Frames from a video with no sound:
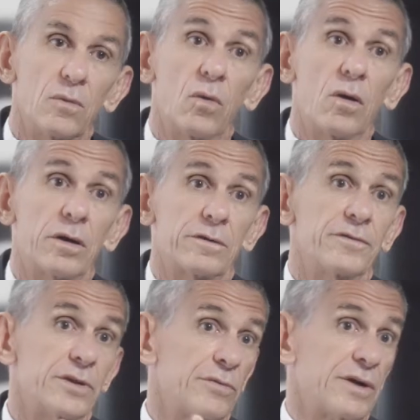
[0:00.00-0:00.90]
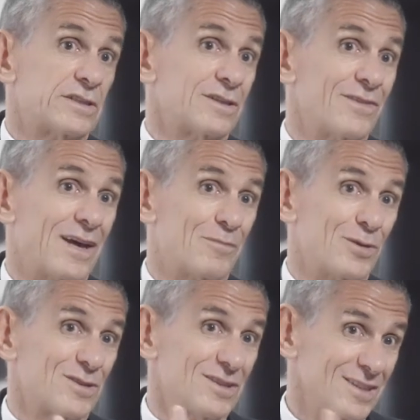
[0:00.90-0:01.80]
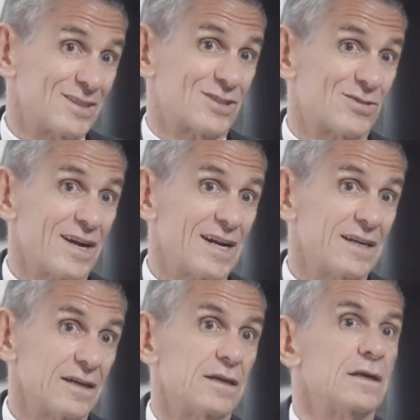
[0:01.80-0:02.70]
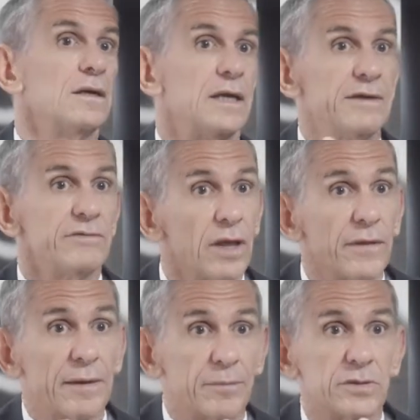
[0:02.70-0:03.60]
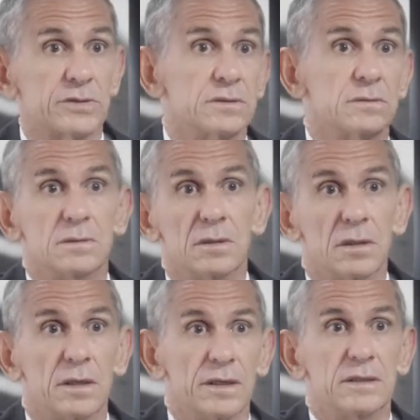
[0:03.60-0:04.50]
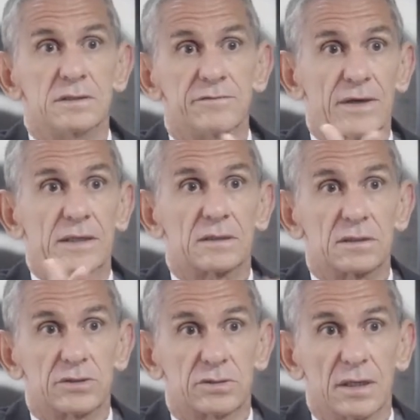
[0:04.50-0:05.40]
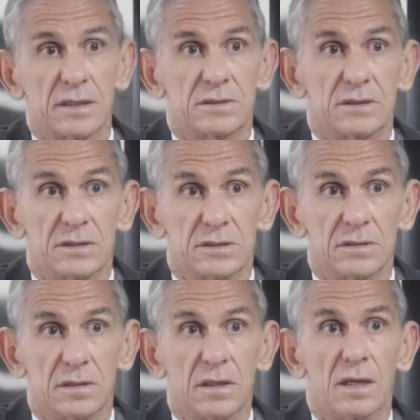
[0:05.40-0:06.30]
a warrant for the arrest of that person in Australia, even though that person is in fact an Australian citizen.